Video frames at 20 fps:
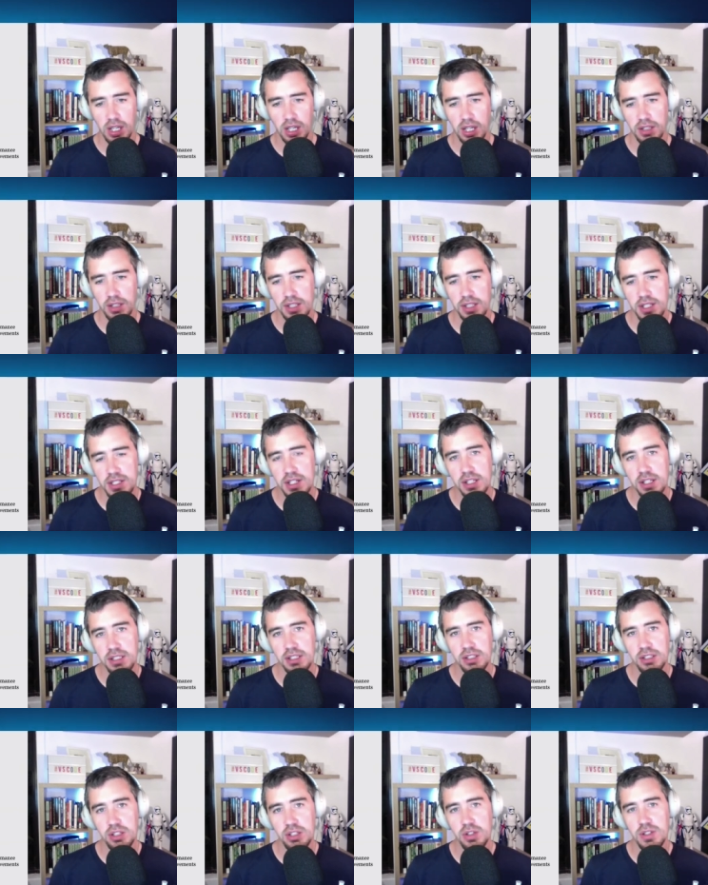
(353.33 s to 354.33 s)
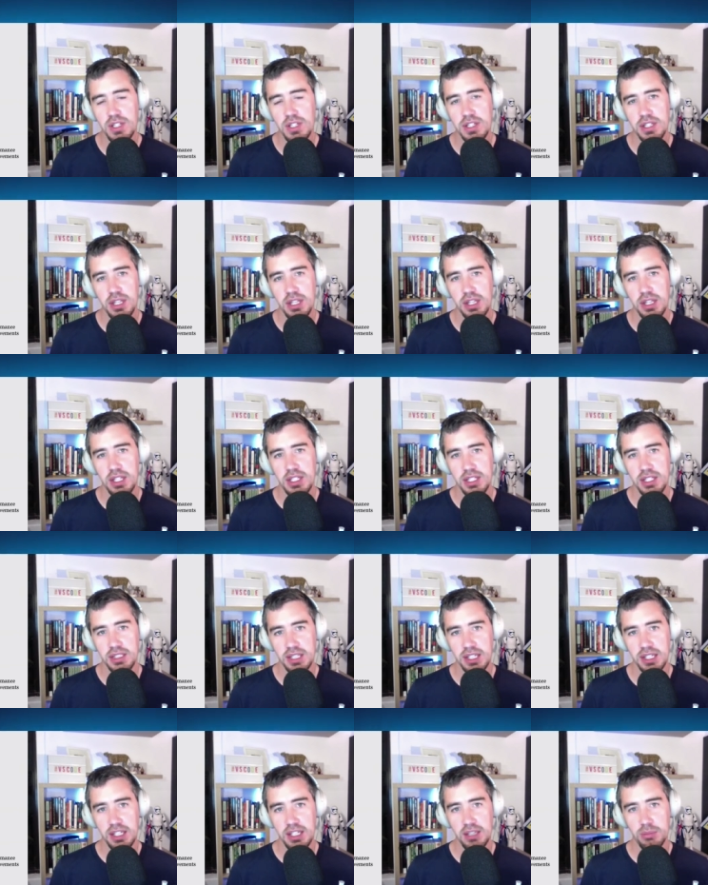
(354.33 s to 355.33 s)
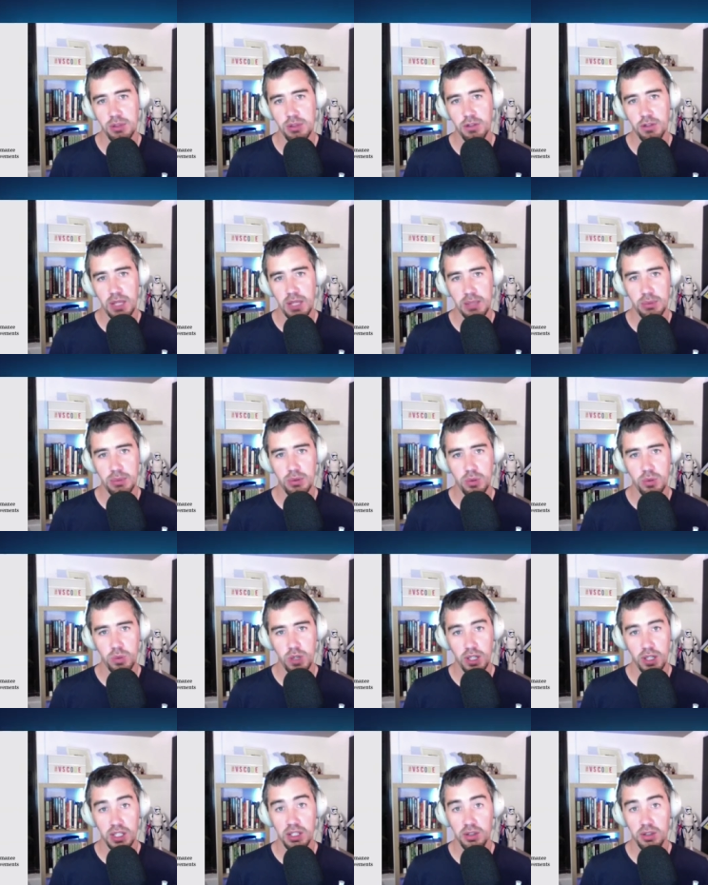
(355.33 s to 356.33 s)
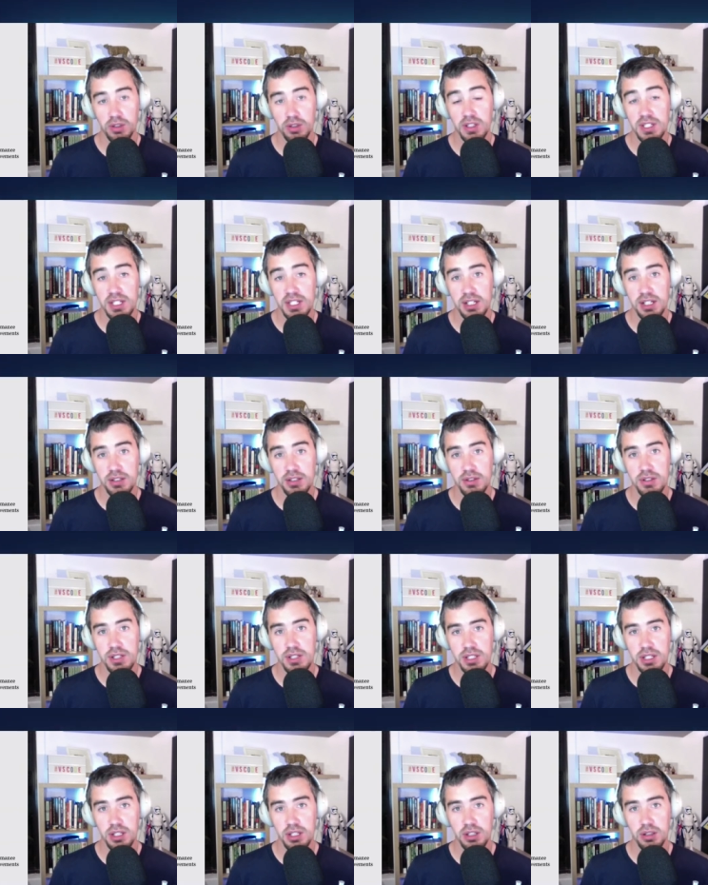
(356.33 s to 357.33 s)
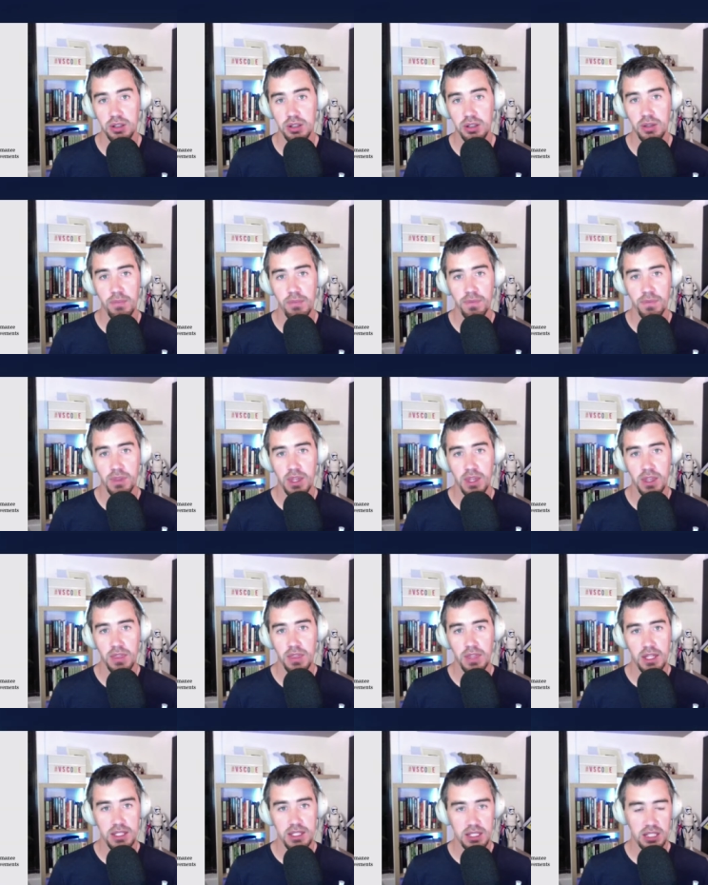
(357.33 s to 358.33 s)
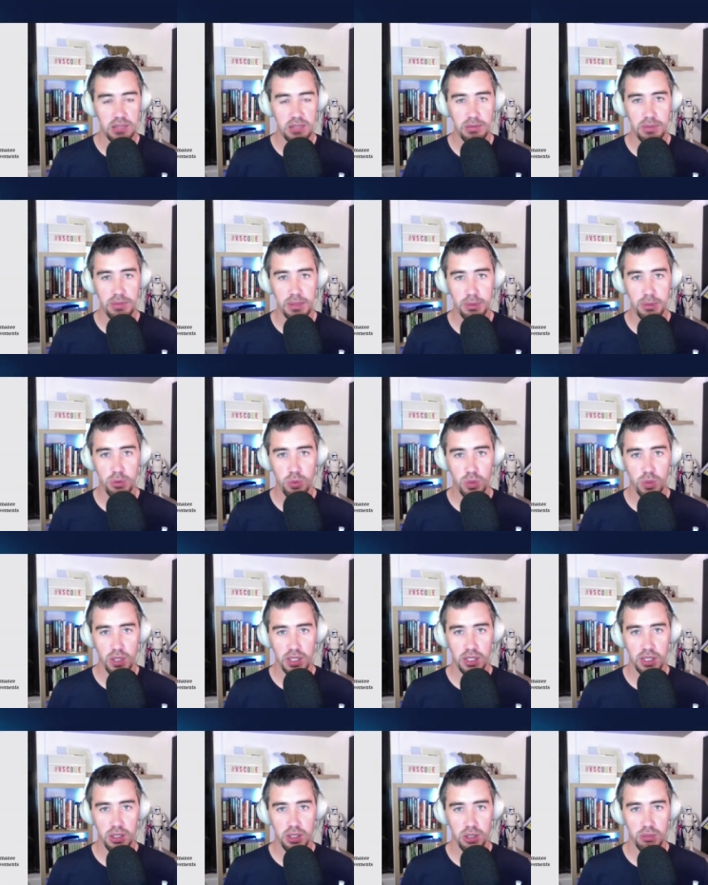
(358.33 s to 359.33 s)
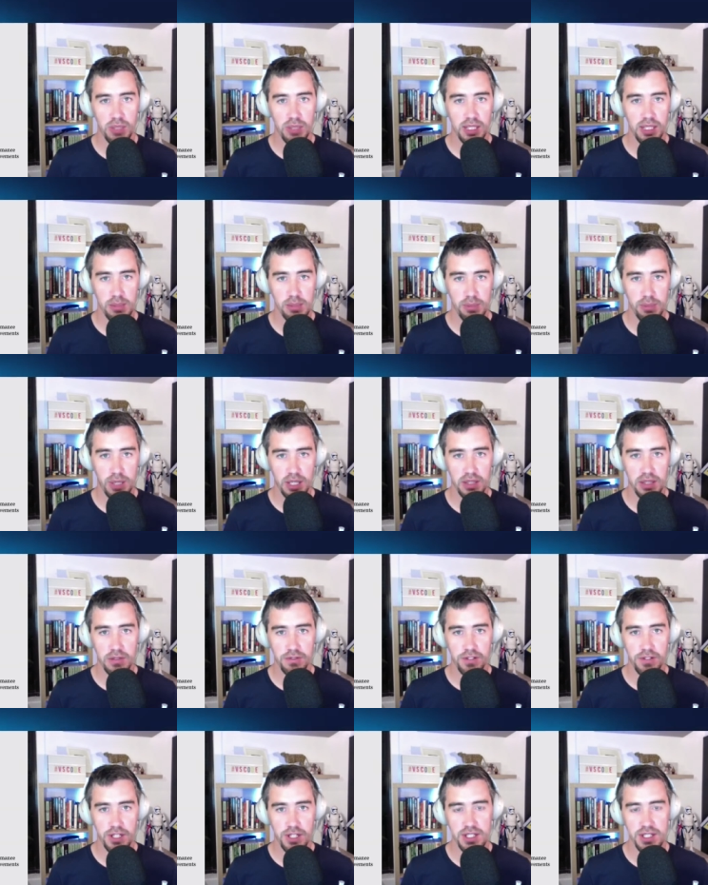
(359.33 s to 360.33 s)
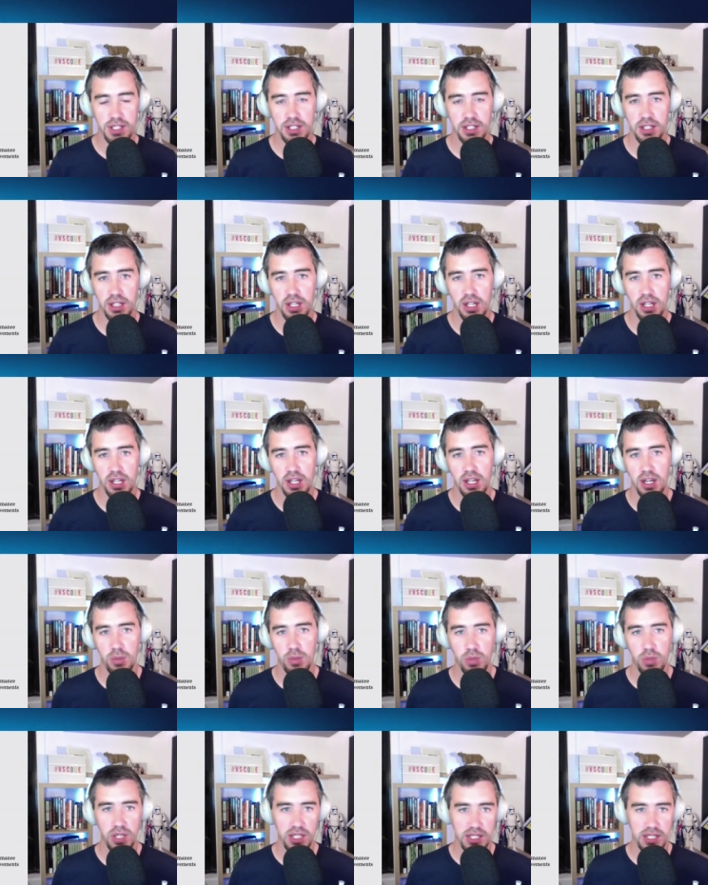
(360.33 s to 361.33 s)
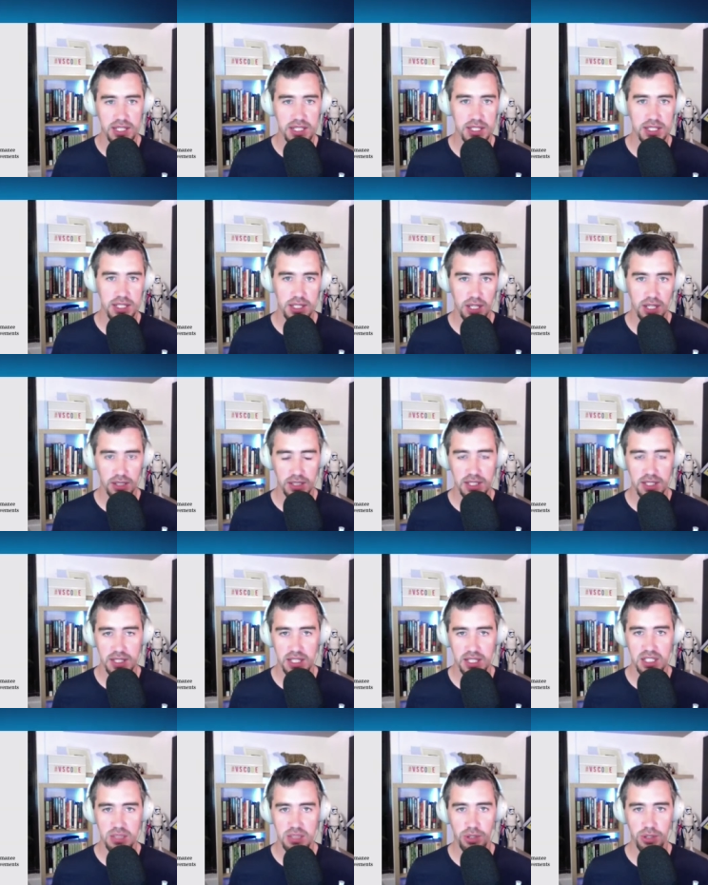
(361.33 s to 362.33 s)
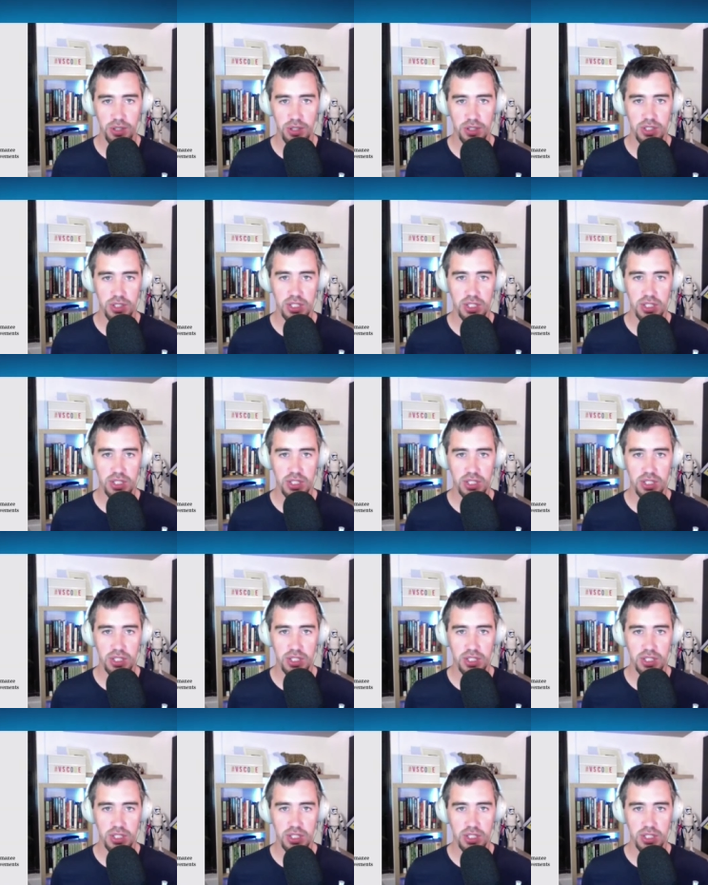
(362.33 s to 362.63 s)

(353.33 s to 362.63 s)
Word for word: And the exciting news is that there's a team of people working on this now. So there's a team of people working on making Python faster, and we're going to start to see some of those